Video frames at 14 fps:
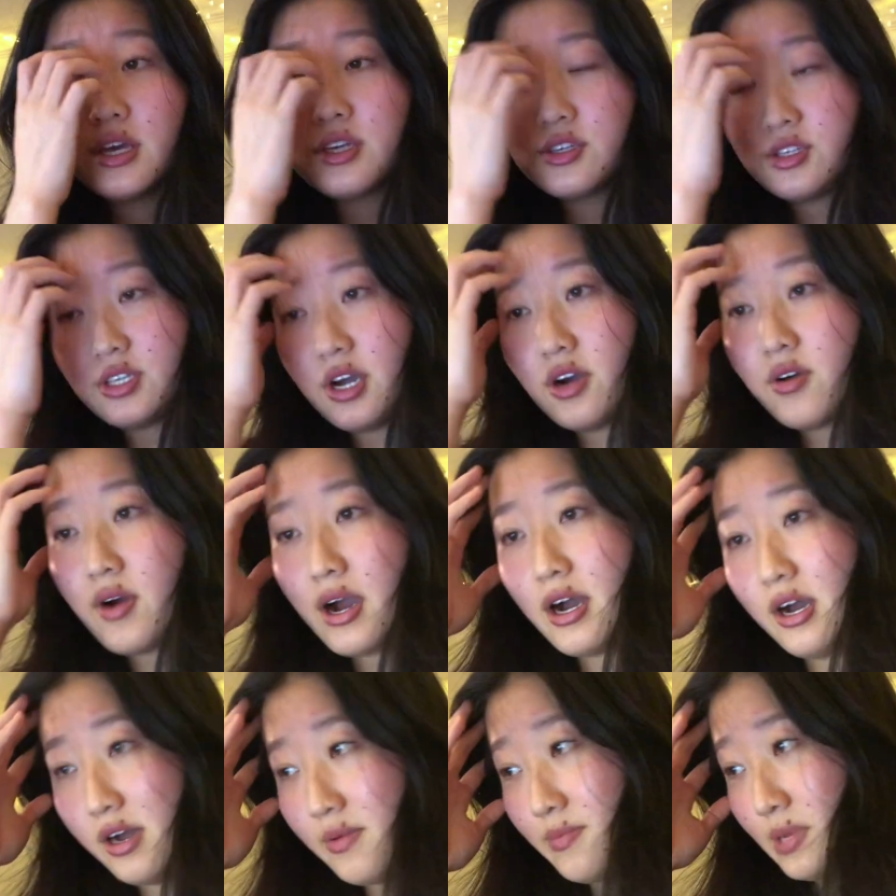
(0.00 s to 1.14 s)
So
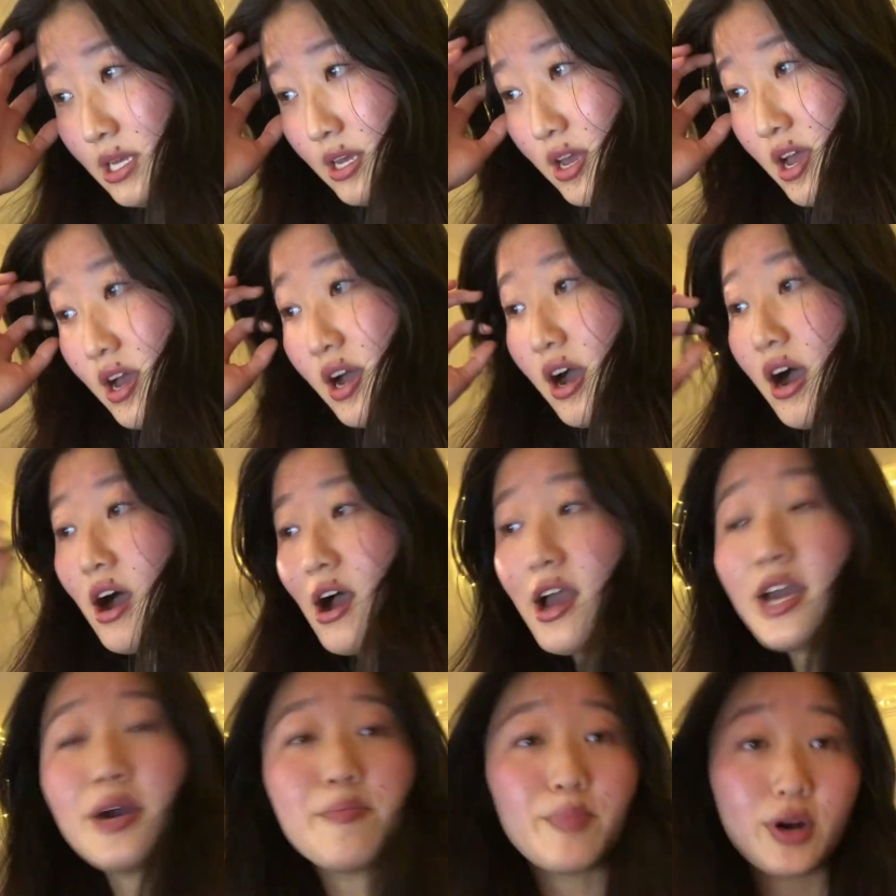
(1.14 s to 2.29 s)
um,
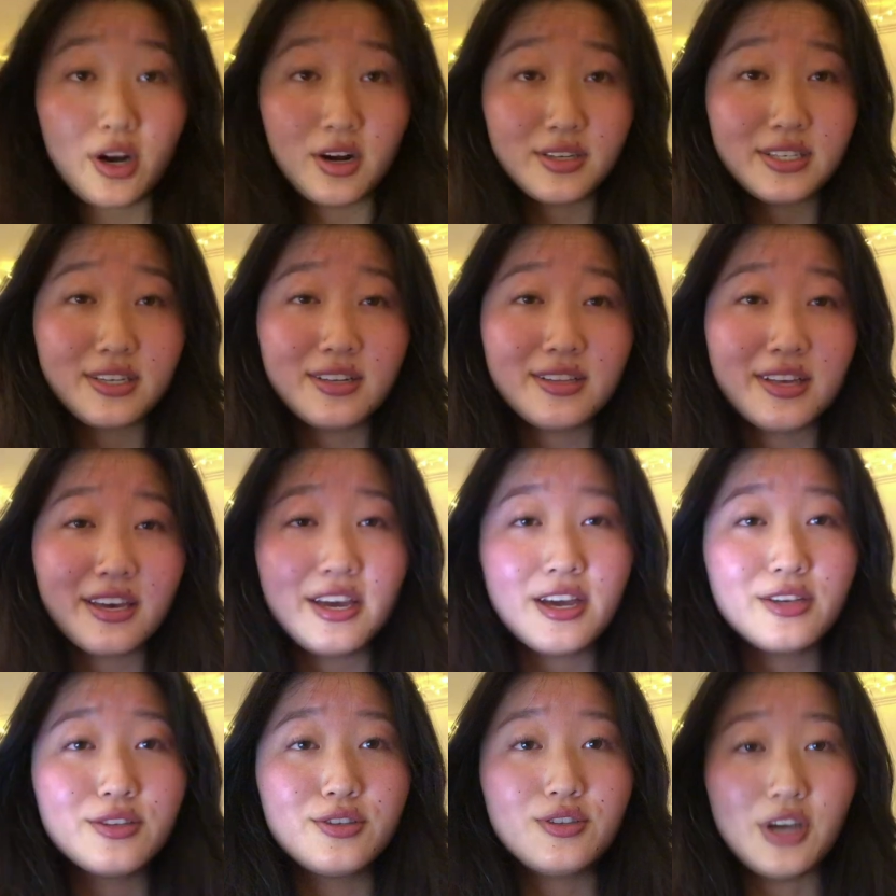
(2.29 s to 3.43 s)
I personally
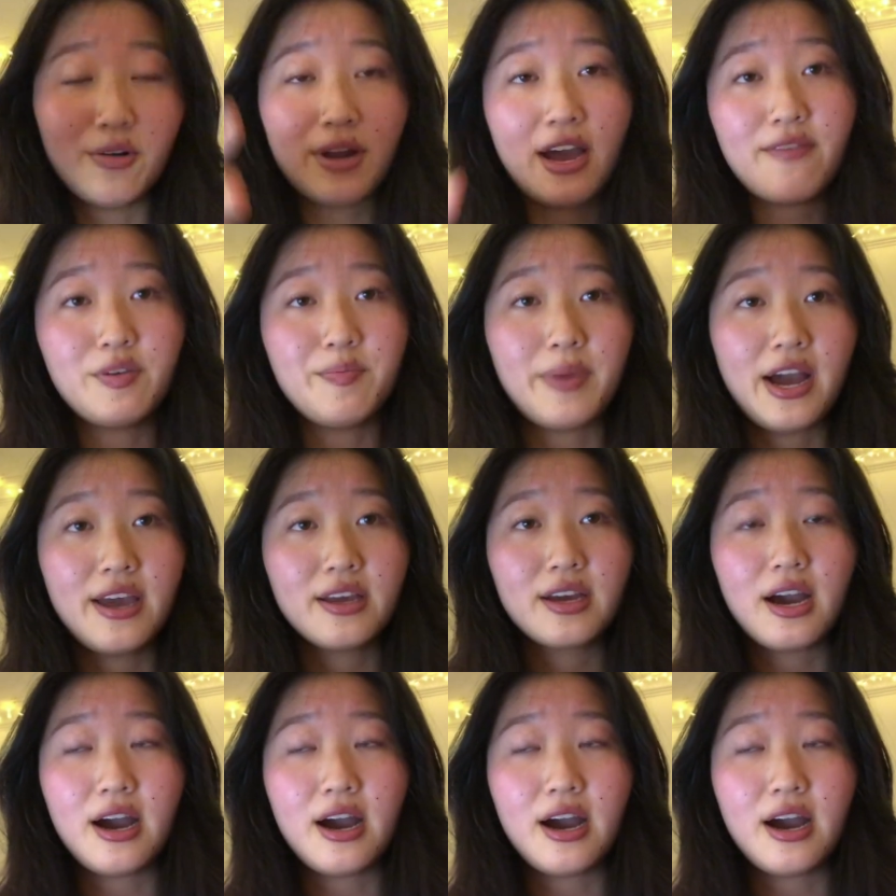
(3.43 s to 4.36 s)
don't have a bike.